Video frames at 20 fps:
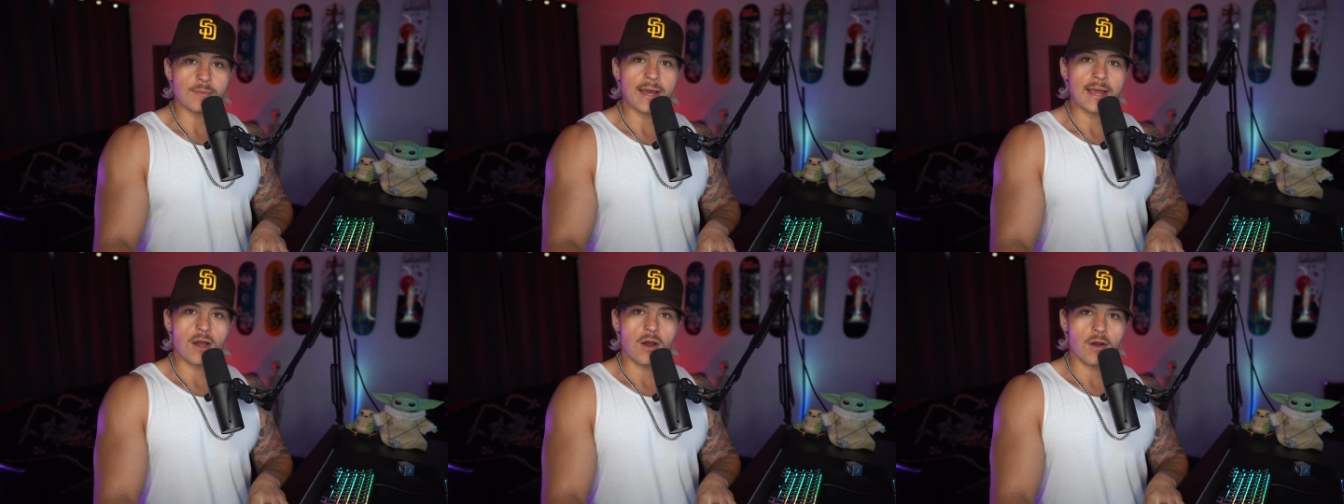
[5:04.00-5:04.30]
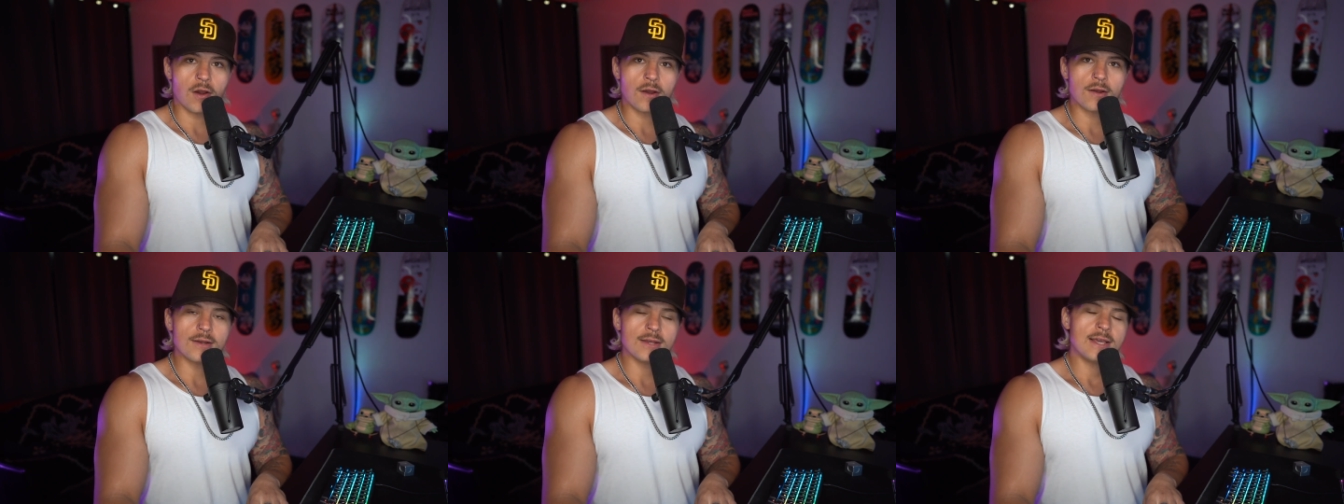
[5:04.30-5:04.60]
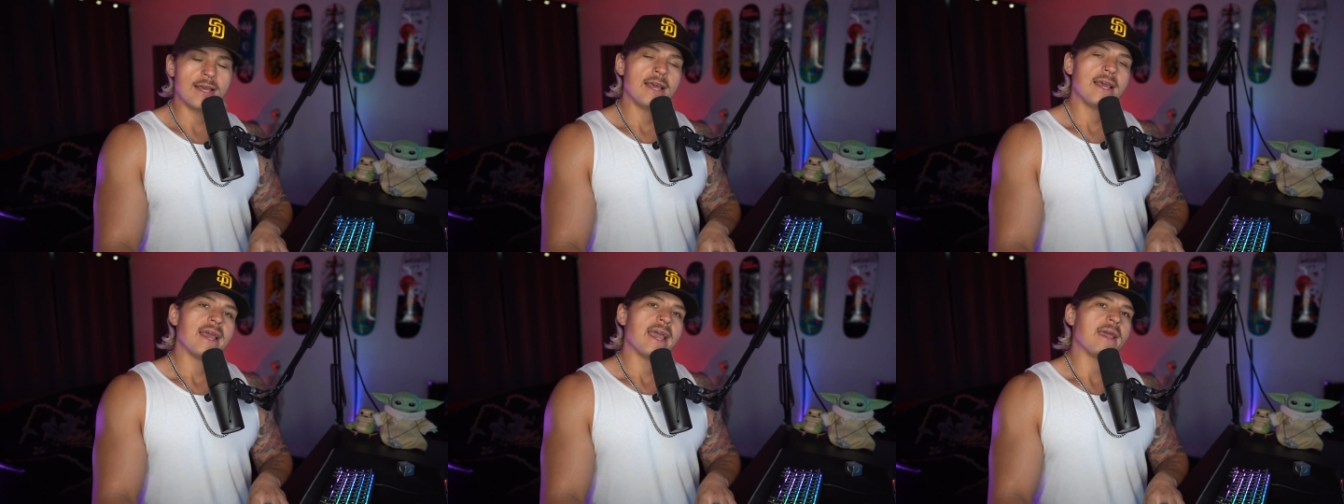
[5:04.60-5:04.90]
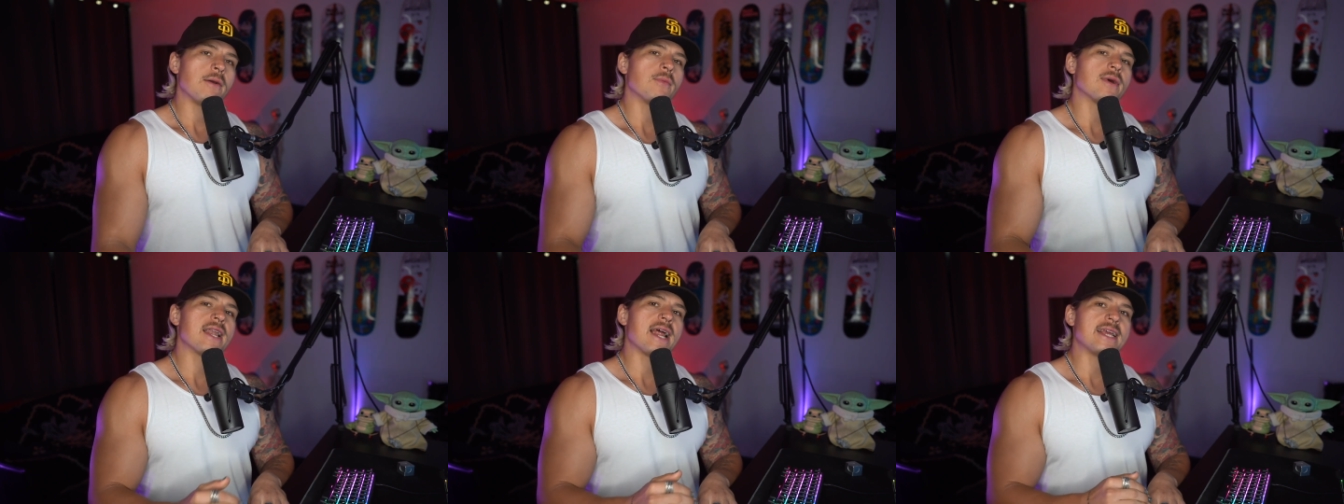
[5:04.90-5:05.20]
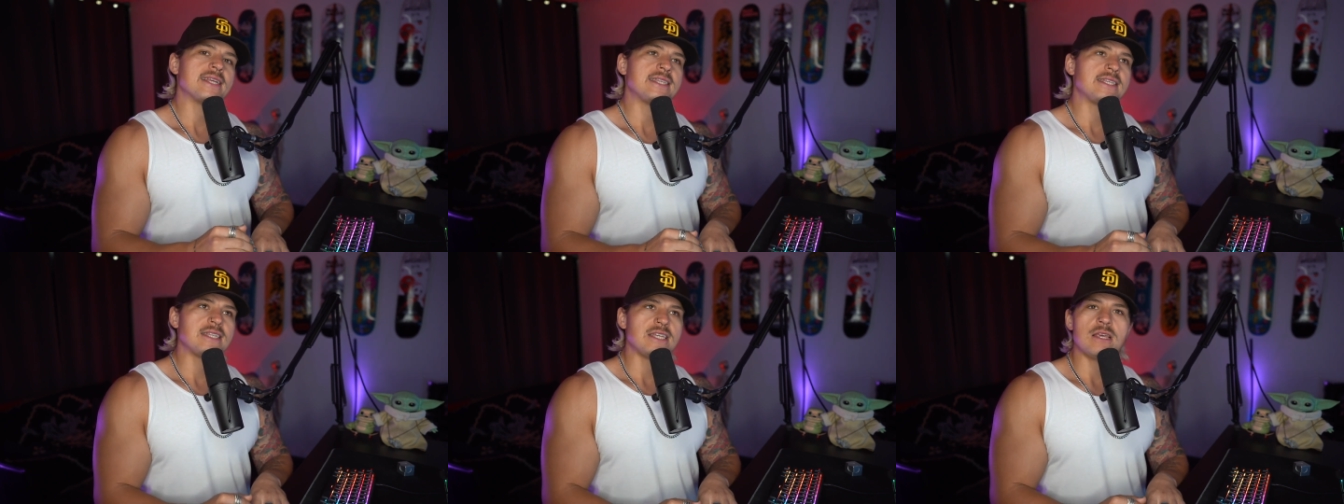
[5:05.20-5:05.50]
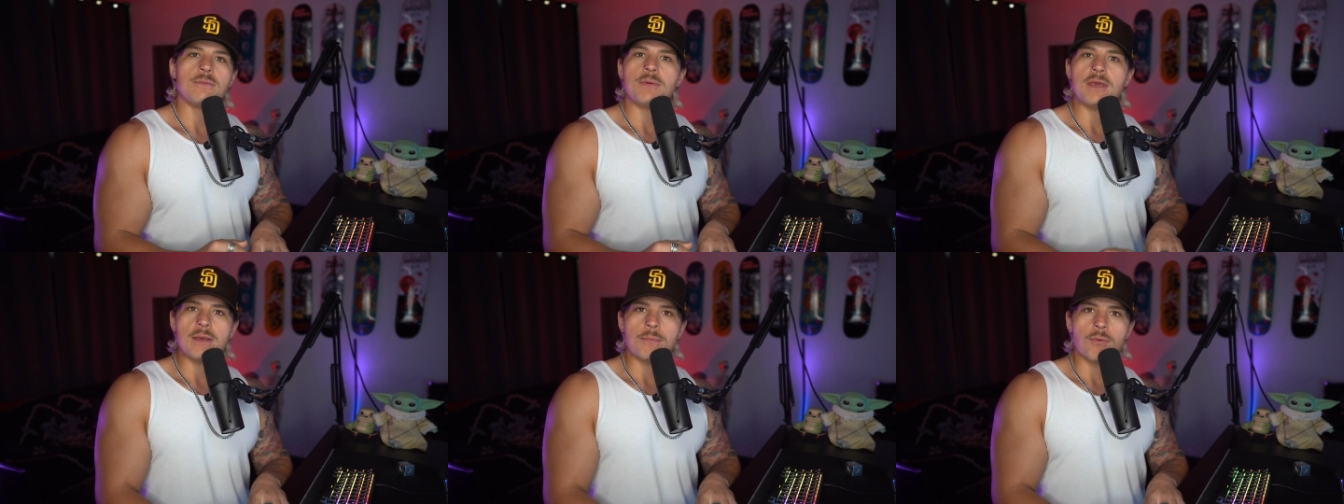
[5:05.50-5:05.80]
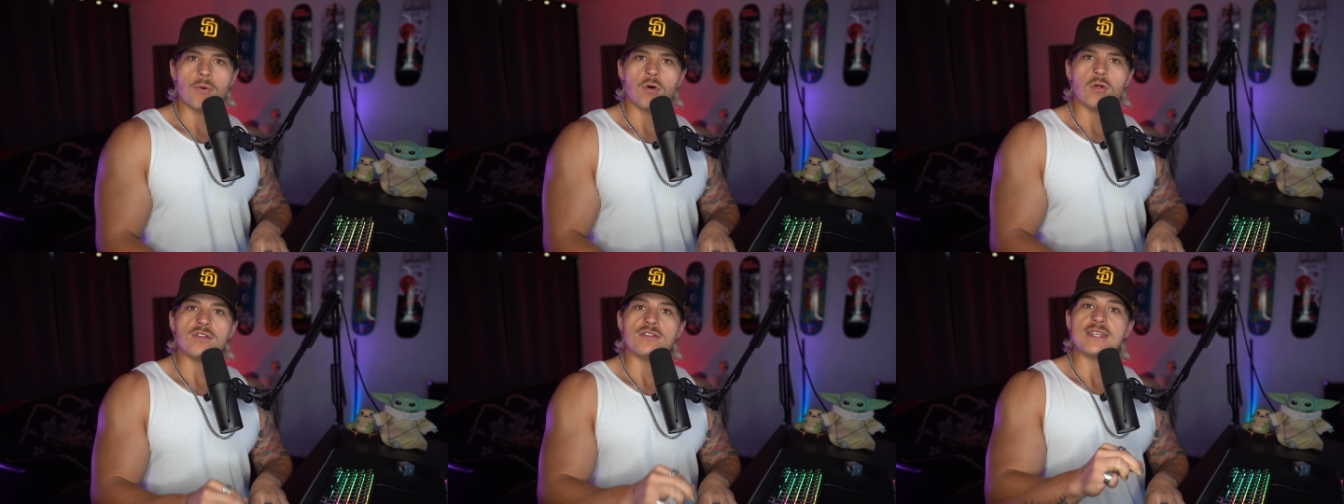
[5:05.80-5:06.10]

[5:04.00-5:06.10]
heart. And when I see people